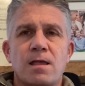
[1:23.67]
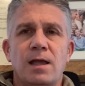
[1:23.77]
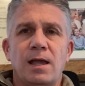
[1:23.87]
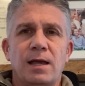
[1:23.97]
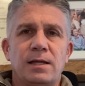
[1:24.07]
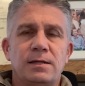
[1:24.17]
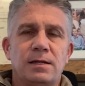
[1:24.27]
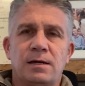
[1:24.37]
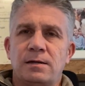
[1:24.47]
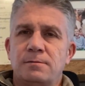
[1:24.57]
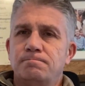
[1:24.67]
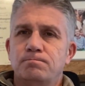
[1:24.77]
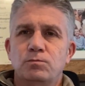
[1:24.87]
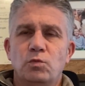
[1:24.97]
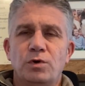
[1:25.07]

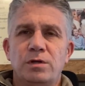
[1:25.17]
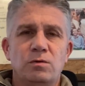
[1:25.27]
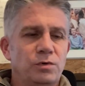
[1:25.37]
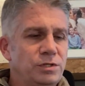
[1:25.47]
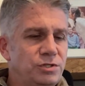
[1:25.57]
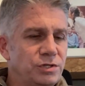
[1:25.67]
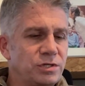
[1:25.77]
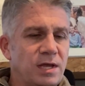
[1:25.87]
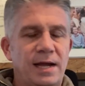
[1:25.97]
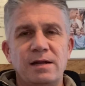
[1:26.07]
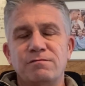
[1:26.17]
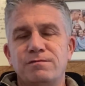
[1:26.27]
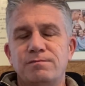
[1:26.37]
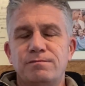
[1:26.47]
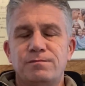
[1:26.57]
And we just kind of